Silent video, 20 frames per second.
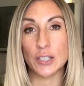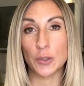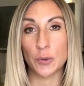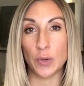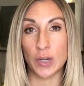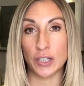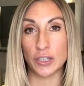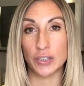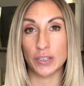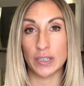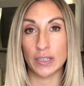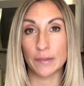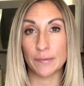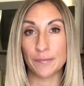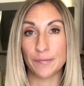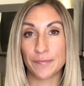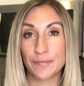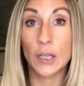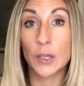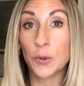question?
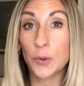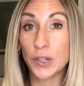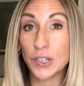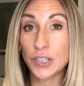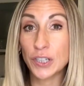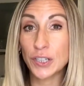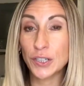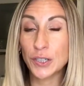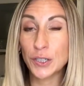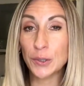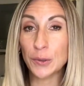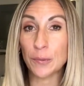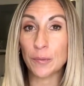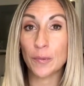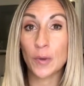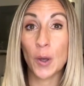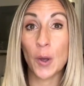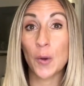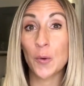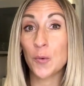Question two,
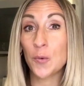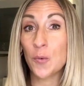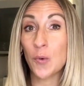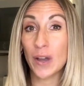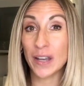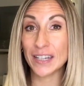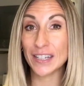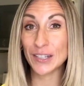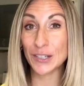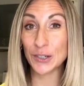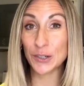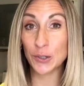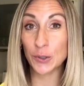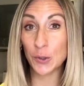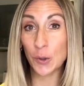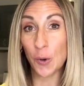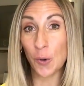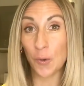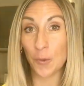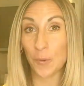what is your
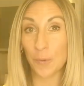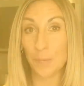goal?